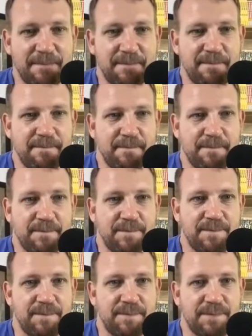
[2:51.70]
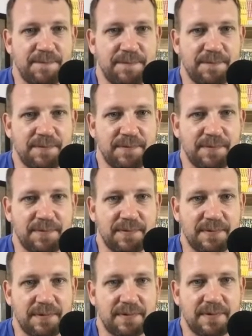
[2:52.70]

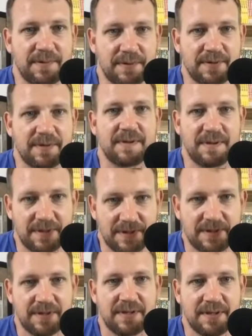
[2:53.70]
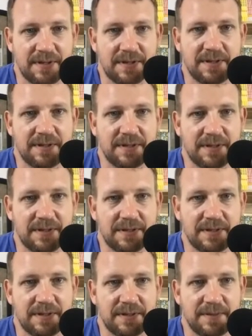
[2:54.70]

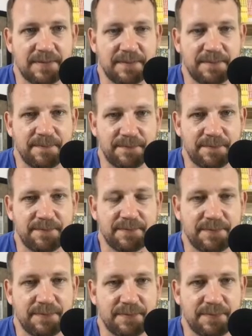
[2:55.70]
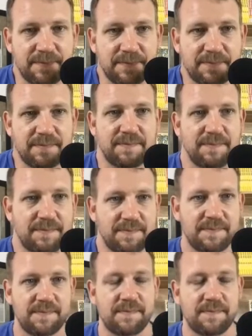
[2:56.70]
(silent)